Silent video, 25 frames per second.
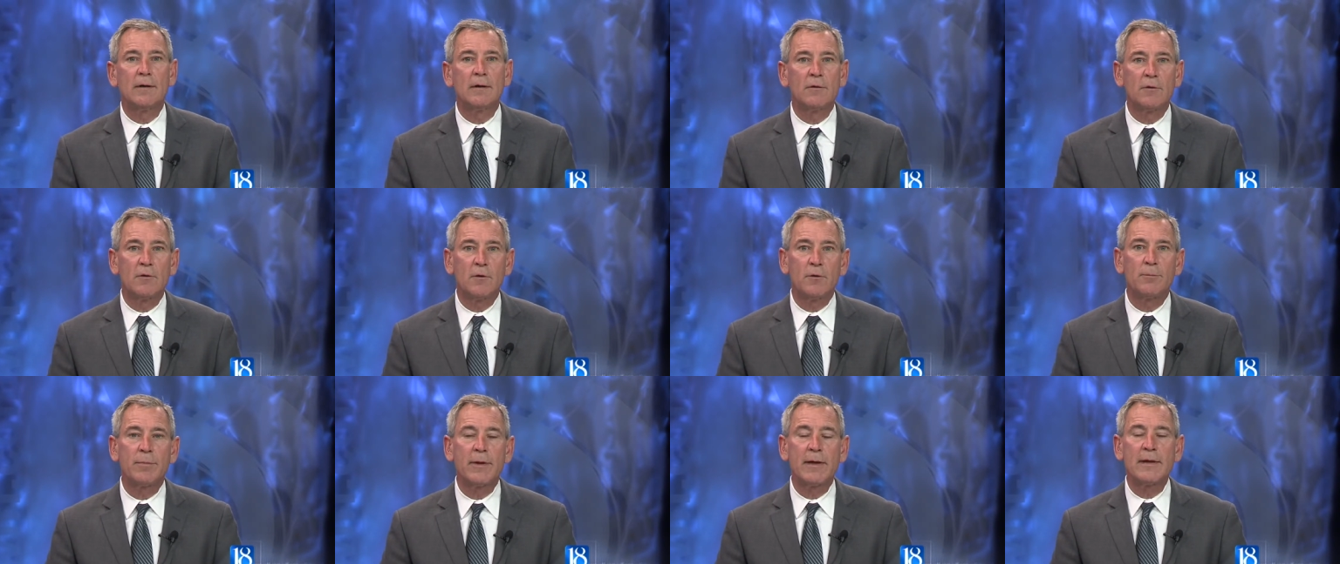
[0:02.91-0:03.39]

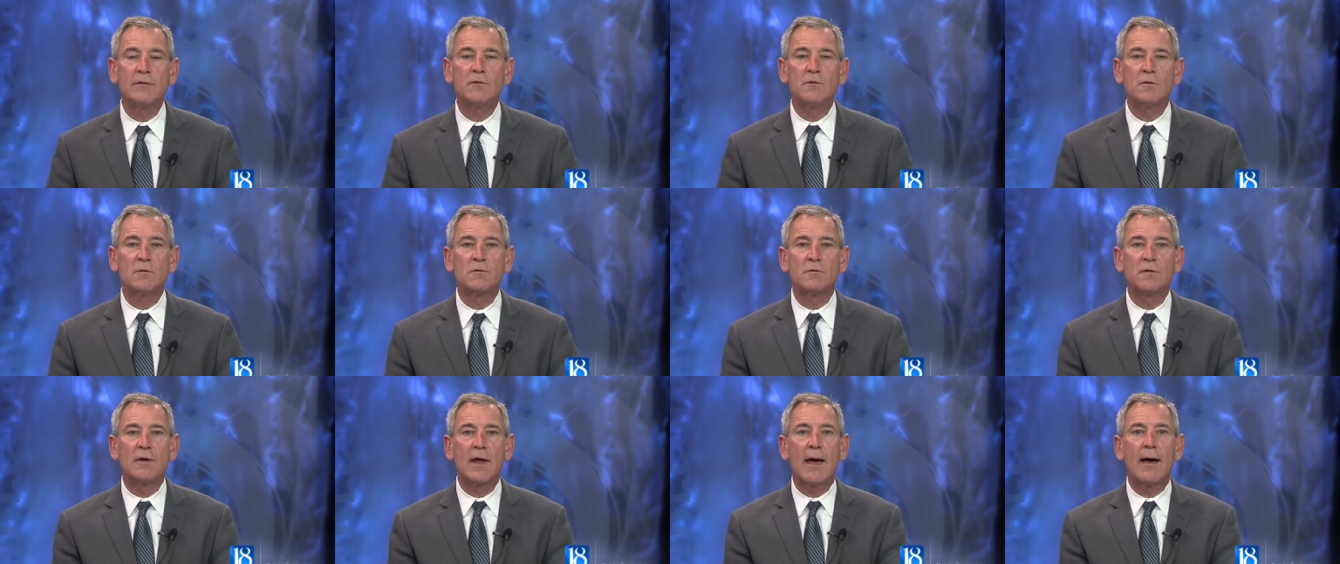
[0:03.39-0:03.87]
their
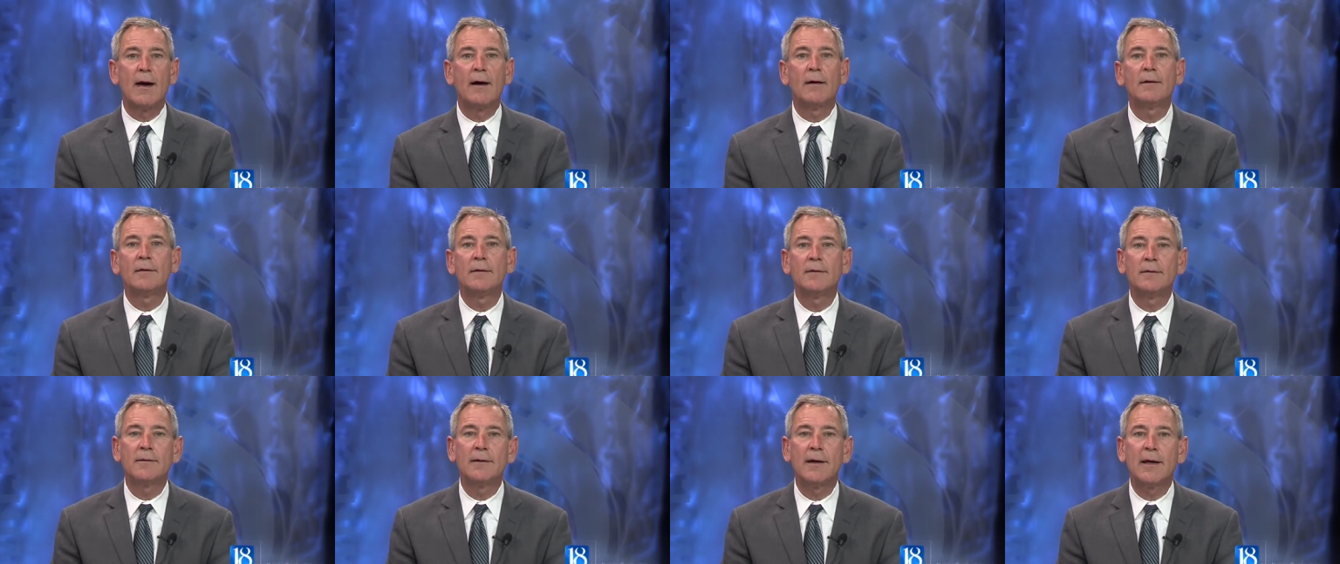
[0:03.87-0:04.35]
pencils down
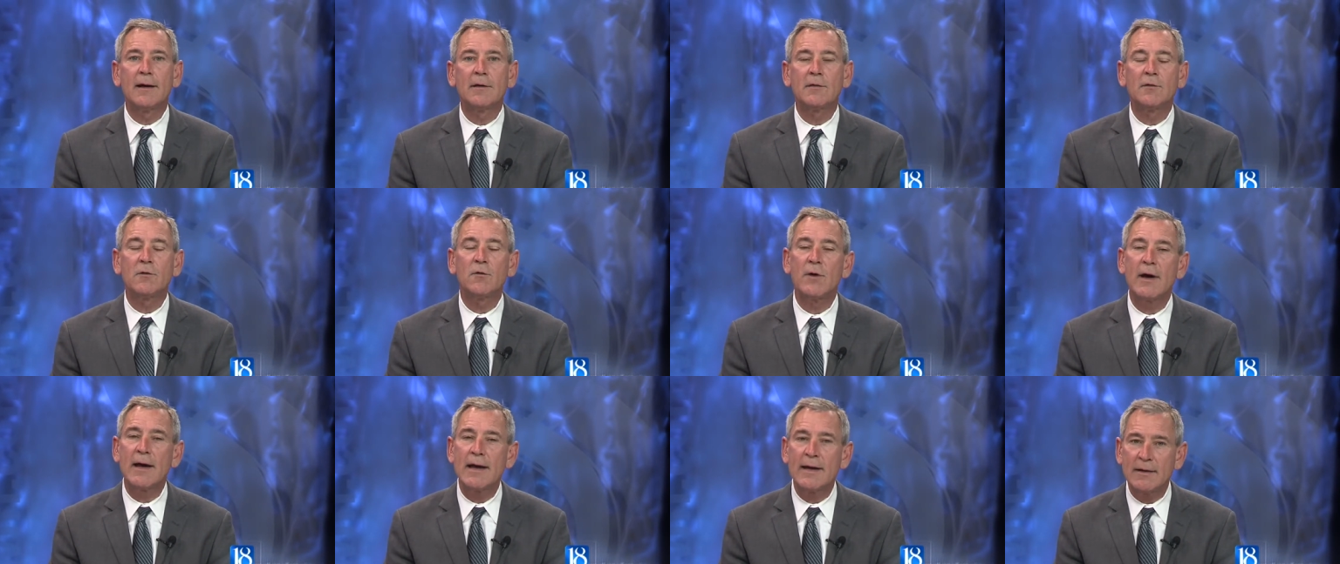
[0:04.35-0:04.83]
and getting
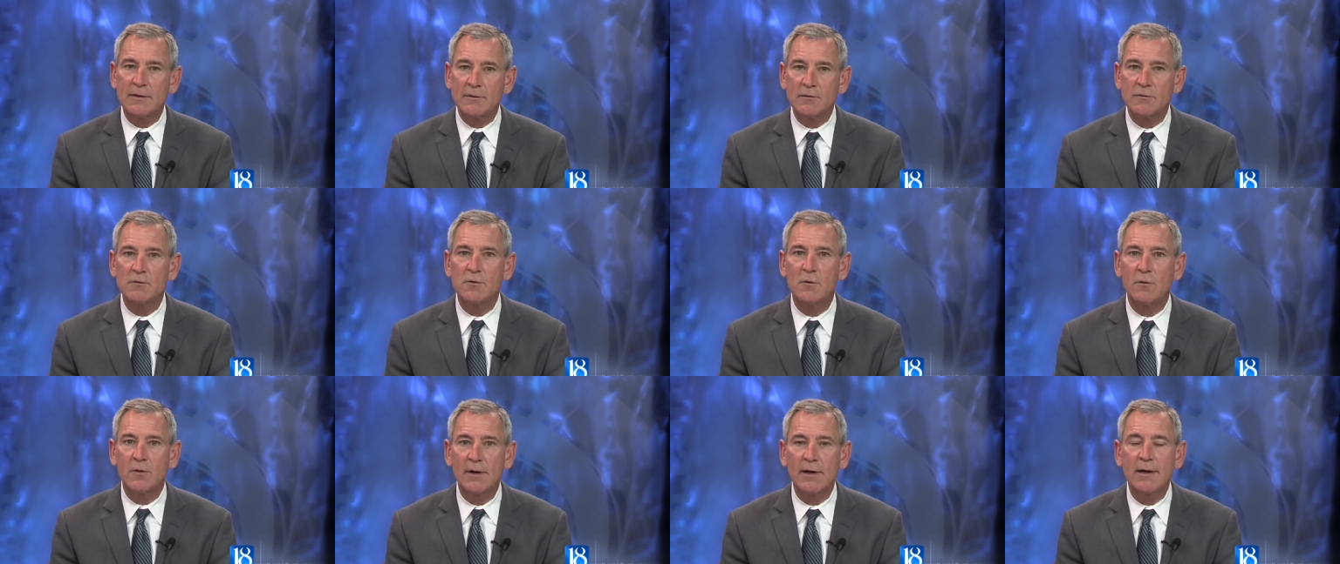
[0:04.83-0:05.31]
their hands
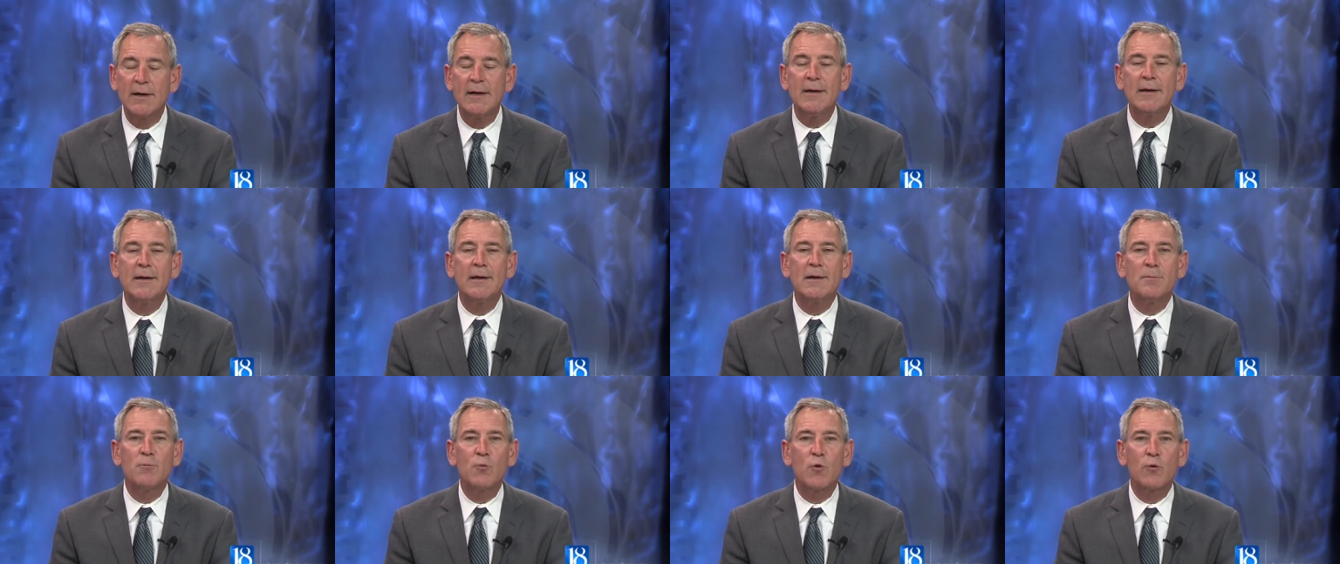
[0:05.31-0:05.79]
dirty.
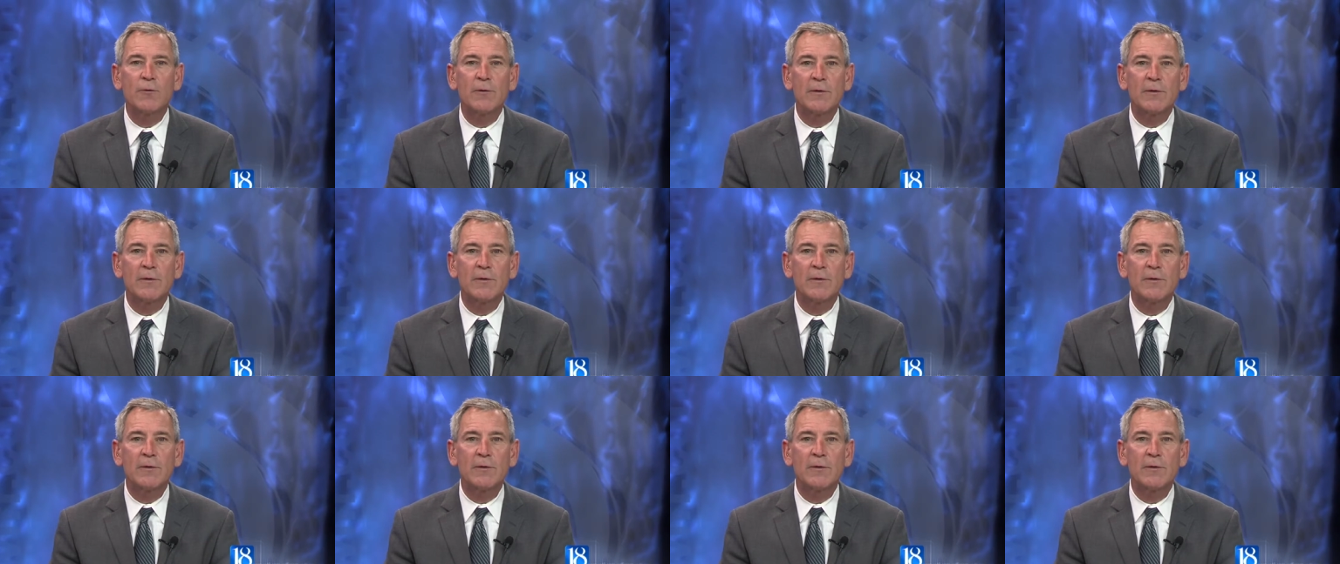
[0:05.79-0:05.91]
More